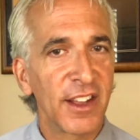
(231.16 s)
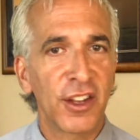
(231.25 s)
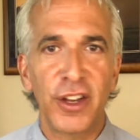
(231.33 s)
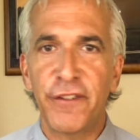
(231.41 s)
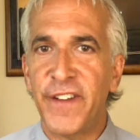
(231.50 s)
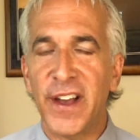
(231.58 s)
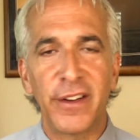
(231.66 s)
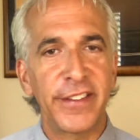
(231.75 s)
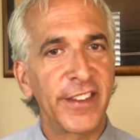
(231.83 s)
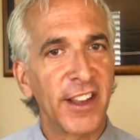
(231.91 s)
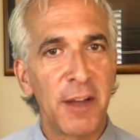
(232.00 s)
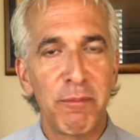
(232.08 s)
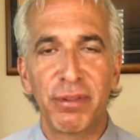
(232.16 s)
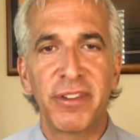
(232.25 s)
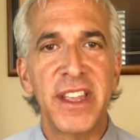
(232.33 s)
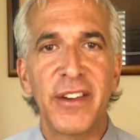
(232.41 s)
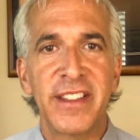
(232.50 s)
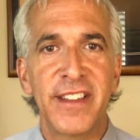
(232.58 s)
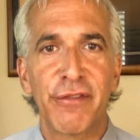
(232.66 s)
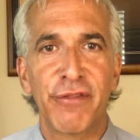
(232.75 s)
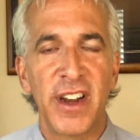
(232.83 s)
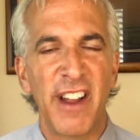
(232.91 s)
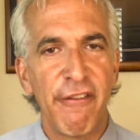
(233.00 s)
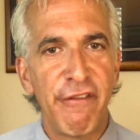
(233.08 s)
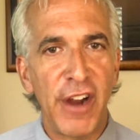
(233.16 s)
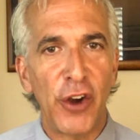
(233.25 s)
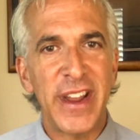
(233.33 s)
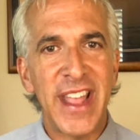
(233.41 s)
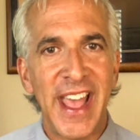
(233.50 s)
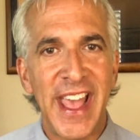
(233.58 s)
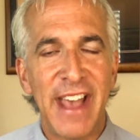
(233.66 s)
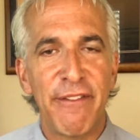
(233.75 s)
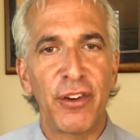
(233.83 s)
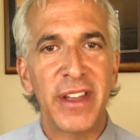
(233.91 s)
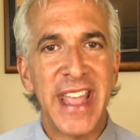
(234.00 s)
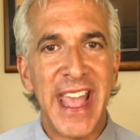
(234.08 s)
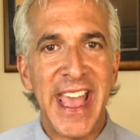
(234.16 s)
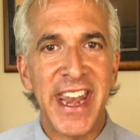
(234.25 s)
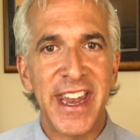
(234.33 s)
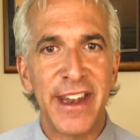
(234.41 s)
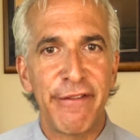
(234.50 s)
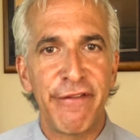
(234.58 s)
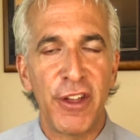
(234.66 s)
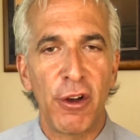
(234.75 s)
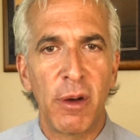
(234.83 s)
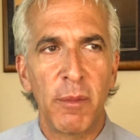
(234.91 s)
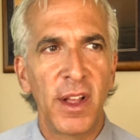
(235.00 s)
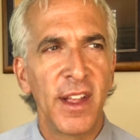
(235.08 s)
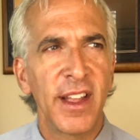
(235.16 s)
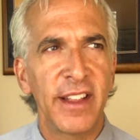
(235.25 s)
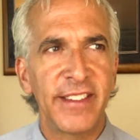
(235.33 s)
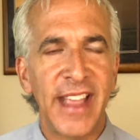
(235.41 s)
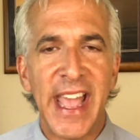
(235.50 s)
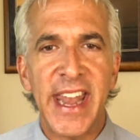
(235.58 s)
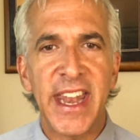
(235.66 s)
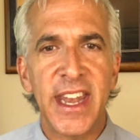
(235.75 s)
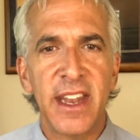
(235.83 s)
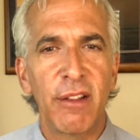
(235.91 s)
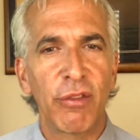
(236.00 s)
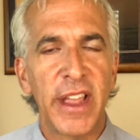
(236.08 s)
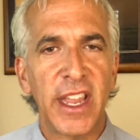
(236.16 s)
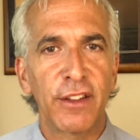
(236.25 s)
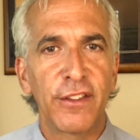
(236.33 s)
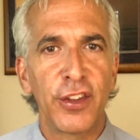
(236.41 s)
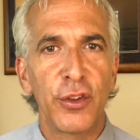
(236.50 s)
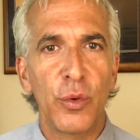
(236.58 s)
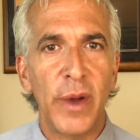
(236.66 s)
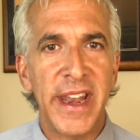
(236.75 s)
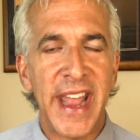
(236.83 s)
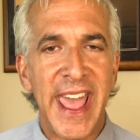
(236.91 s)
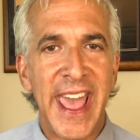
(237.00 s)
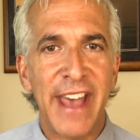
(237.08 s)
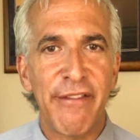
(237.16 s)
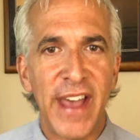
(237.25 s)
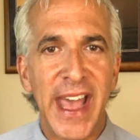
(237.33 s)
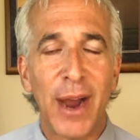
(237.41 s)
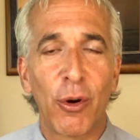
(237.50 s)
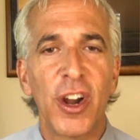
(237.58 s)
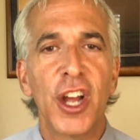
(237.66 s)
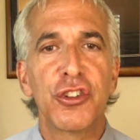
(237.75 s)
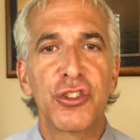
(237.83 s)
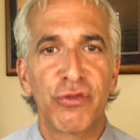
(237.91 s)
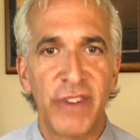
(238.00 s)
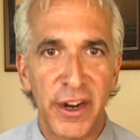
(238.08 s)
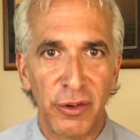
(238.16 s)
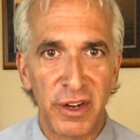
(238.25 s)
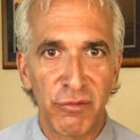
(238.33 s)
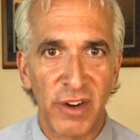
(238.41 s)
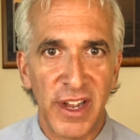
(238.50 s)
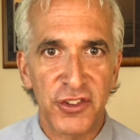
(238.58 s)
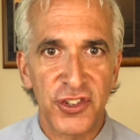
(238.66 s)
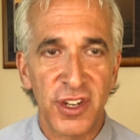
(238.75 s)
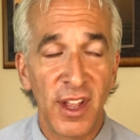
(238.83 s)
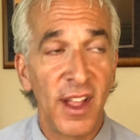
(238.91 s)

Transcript: Goodfellas, completely different. Very heavily edited film. It's edited like a 2.5-hour adrenaline rush.